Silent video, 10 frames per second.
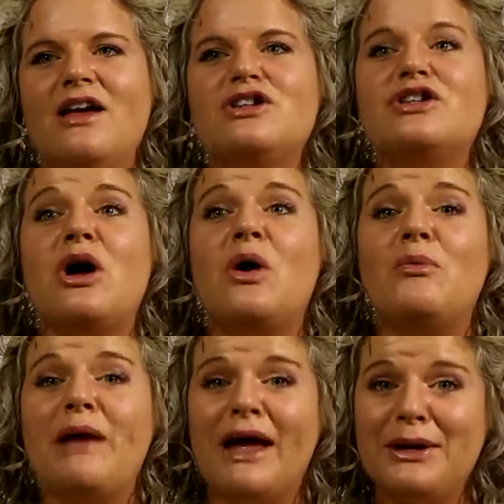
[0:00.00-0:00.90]
So
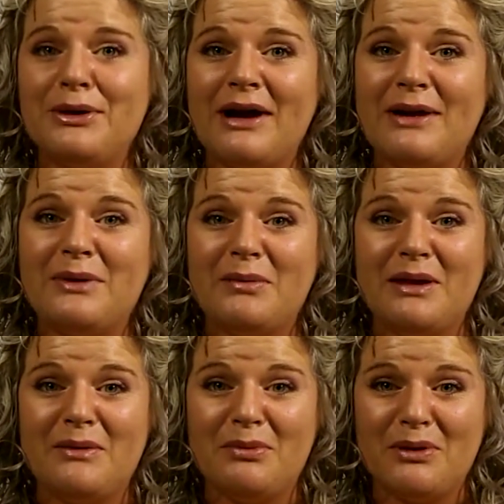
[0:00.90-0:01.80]
petitgrain would
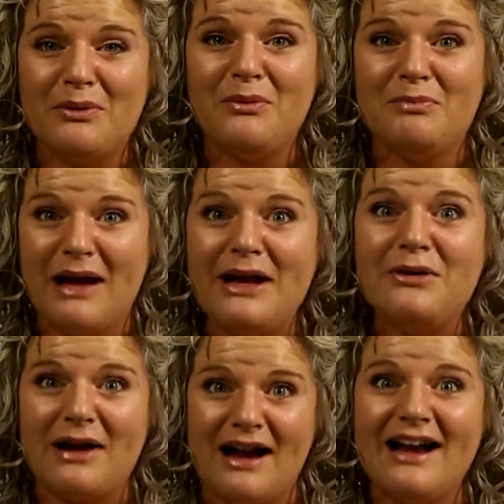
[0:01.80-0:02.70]
be
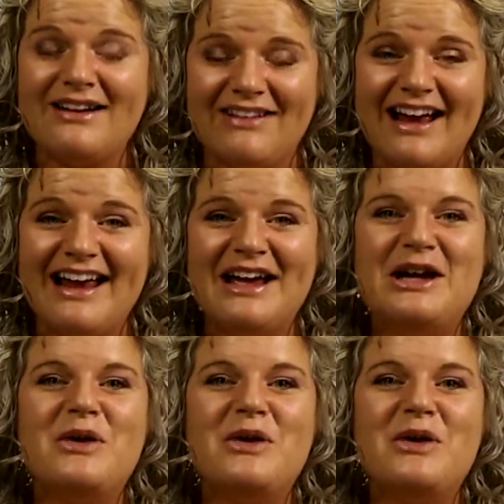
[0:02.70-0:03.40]
right?